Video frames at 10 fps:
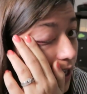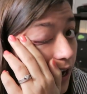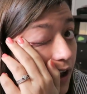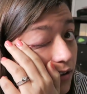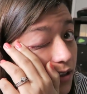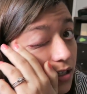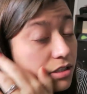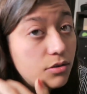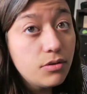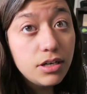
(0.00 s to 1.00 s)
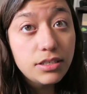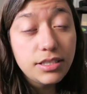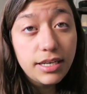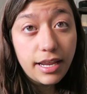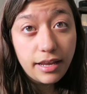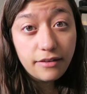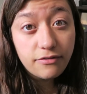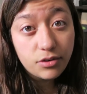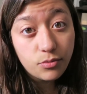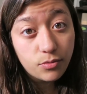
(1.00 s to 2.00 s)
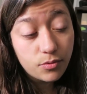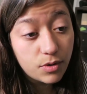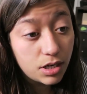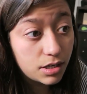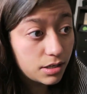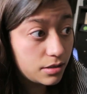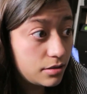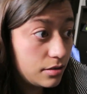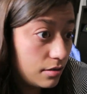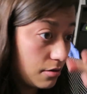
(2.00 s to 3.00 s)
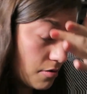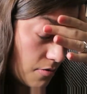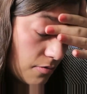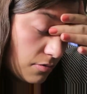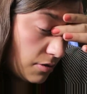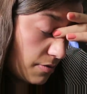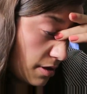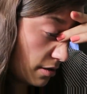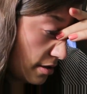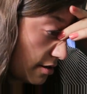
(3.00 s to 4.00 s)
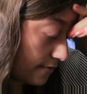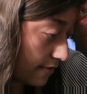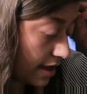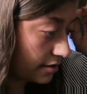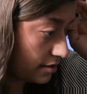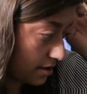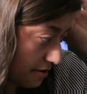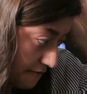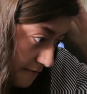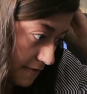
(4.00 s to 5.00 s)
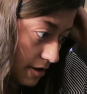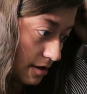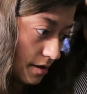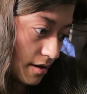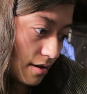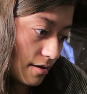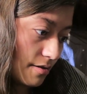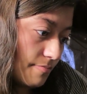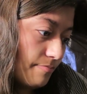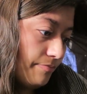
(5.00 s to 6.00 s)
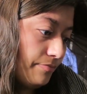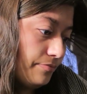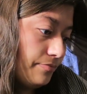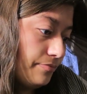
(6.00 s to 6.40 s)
get out the door today for work, so doing a lot of that stuff, um,